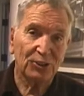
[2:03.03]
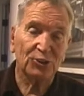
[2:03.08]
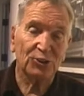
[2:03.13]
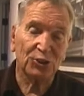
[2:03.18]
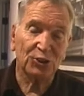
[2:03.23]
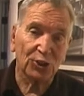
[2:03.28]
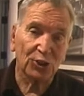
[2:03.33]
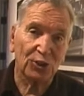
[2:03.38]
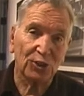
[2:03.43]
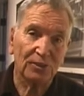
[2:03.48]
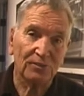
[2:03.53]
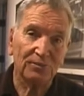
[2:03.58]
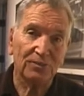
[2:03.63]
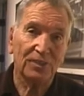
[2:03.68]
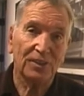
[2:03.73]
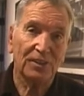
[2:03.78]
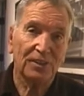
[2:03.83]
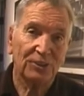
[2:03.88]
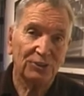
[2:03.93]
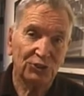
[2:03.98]

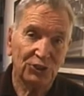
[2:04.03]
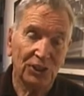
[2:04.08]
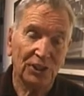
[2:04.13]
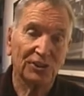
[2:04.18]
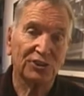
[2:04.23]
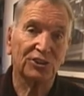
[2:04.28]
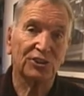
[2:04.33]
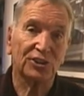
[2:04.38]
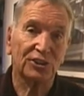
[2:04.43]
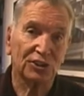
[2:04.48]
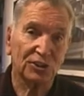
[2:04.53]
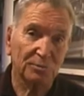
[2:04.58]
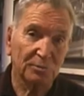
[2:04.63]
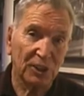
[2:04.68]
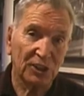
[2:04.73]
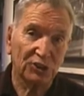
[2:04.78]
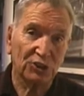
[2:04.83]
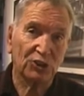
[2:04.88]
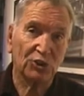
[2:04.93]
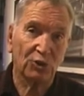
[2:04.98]
deserve just as
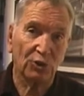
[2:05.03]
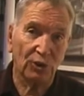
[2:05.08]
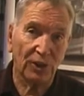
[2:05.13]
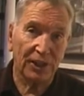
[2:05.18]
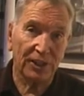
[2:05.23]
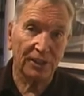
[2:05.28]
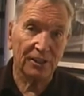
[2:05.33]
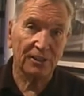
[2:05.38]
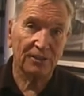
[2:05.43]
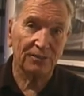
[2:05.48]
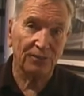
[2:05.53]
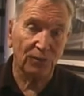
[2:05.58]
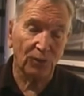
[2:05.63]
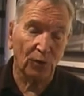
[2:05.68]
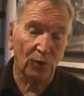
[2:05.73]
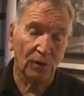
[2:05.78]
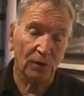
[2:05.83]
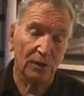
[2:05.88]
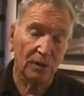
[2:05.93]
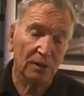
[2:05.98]
much credit
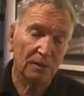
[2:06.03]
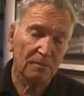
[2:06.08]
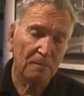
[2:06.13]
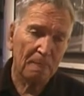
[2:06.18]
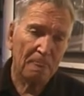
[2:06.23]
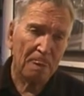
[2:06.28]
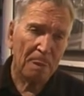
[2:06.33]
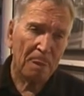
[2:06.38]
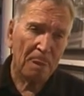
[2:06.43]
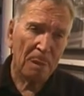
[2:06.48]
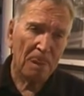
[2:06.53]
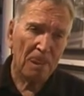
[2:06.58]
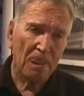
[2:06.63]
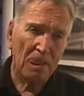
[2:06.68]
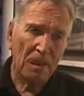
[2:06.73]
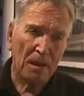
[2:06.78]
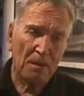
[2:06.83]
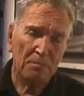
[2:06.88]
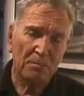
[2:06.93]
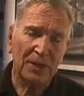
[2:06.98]
for
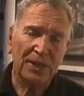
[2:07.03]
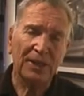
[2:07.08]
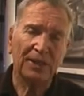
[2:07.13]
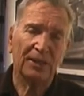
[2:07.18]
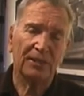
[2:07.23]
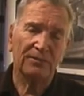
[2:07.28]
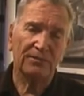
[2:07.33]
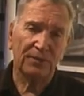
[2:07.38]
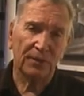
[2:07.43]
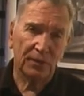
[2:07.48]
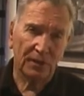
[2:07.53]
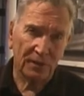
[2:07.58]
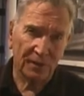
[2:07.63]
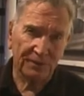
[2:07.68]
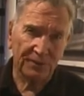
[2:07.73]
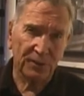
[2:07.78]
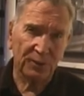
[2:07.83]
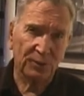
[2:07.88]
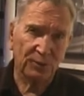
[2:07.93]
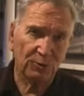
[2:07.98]
being
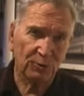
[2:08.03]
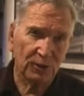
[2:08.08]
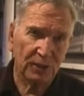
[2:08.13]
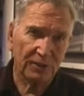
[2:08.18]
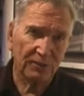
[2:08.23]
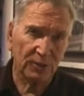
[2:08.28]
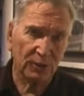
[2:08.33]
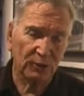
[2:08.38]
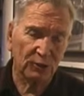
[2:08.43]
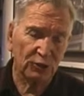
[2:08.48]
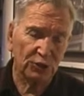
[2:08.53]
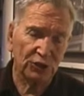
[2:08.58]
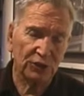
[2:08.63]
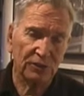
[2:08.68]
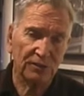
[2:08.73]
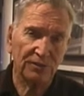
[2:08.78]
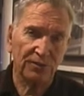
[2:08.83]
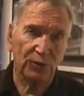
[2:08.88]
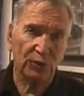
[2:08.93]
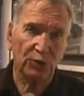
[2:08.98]
involved in the
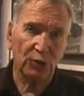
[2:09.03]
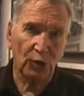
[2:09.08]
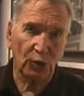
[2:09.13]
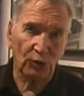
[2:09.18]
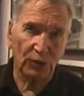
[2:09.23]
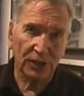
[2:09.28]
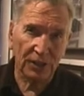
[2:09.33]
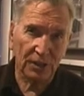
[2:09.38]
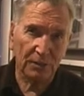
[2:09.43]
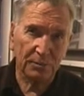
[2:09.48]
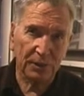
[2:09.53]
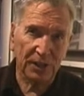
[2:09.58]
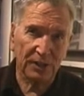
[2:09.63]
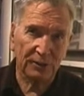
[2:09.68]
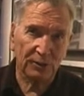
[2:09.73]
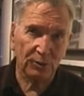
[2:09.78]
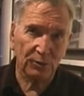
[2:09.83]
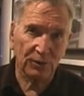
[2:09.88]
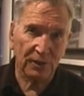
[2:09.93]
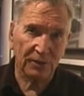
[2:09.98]
revolution, for knowing
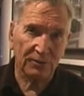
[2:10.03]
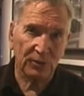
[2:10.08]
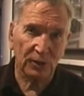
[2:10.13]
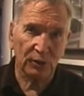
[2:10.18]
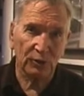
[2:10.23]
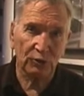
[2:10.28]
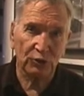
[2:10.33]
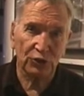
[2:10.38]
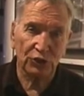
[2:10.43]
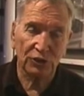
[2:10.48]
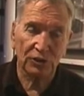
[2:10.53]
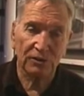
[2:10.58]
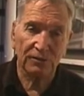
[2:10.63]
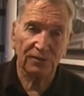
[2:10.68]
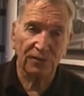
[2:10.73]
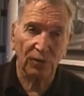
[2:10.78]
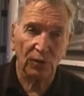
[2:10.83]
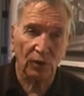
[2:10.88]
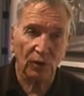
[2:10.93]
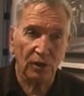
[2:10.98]
about the revolution,
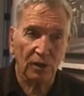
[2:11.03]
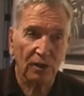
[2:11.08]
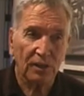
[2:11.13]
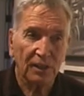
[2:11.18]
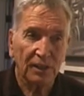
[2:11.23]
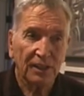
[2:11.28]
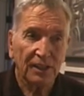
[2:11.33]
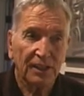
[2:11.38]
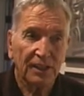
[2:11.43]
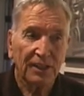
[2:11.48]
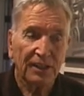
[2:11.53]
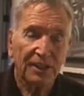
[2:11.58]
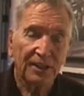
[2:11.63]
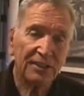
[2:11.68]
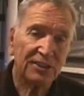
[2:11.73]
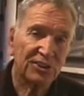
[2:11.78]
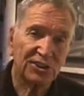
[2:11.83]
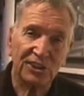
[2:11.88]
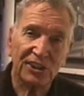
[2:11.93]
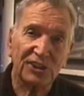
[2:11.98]
for,
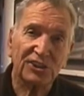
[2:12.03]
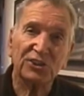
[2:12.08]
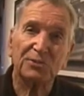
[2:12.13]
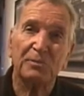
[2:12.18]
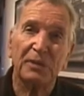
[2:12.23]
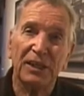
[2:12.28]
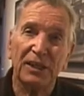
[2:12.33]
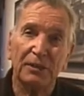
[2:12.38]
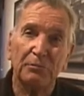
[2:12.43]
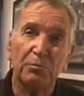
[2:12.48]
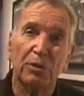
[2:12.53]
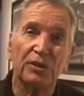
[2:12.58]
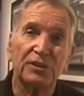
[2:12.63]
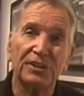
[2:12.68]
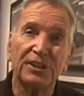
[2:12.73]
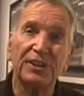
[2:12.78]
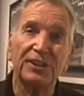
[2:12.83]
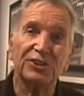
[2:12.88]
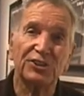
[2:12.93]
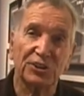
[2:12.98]
in a sense, being
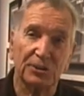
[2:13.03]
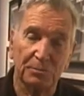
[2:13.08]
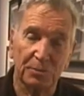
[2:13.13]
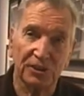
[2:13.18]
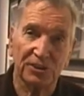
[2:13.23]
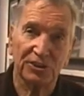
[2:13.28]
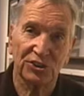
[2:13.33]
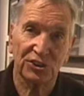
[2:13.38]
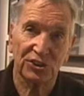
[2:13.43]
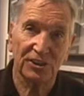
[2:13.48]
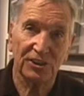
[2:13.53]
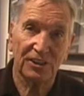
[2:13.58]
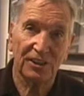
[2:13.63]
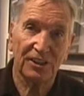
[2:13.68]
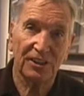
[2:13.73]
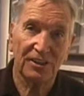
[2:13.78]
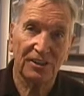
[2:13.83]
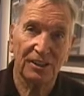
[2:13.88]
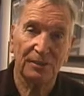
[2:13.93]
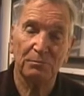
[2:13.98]
participants
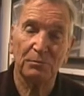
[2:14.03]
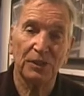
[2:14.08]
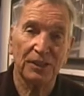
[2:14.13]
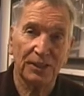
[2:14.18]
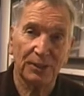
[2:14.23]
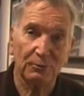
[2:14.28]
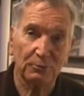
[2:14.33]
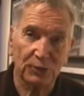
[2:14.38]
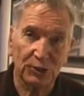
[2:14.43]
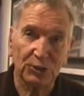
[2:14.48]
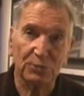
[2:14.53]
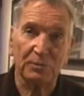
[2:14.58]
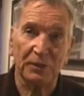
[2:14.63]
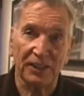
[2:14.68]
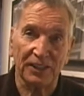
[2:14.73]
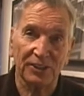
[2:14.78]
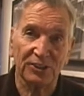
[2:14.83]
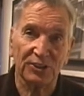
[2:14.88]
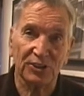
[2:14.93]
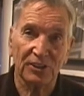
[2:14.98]
in many
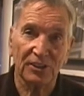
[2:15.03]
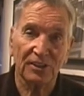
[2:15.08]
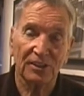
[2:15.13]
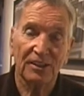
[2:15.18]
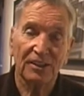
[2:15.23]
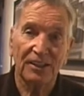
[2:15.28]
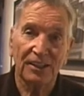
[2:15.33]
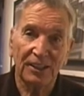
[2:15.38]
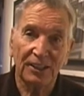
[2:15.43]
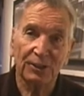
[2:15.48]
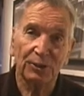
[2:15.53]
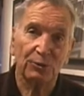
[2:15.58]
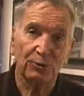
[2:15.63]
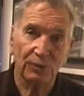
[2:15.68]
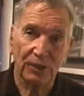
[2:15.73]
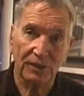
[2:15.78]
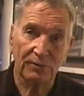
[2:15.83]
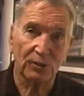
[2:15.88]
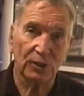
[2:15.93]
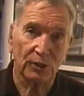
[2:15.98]
respects in the
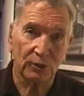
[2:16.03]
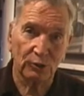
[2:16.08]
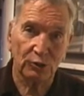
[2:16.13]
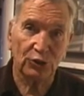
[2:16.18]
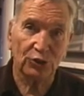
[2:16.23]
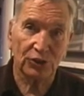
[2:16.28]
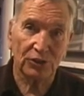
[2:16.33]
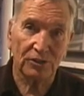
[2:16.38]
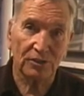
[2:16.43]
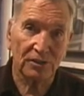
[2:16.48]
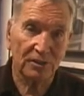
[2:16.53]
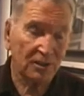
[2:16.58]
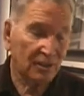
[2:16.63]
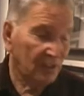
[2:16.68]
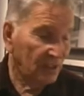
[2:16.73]
revolution.